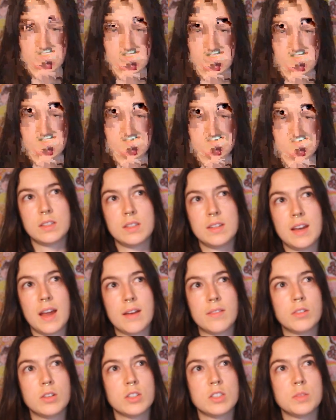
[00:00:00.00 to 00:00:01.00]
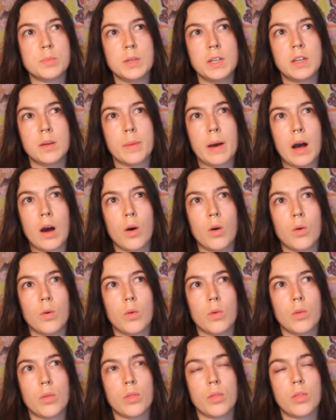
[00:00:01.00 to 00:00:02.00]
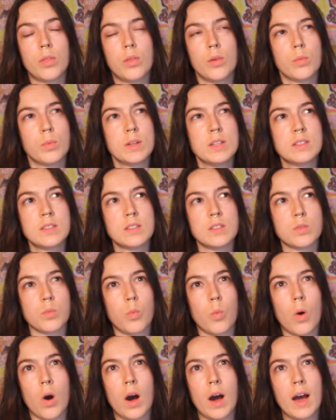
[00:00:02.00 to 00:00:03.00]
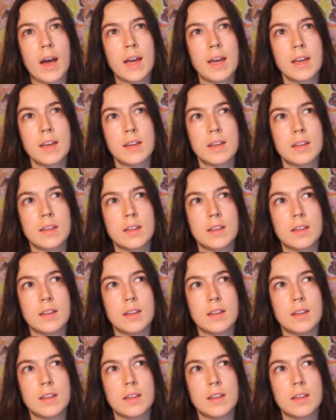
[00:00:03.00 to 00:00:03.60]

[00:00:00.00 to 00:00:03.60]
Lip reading: and never speak about the reasons why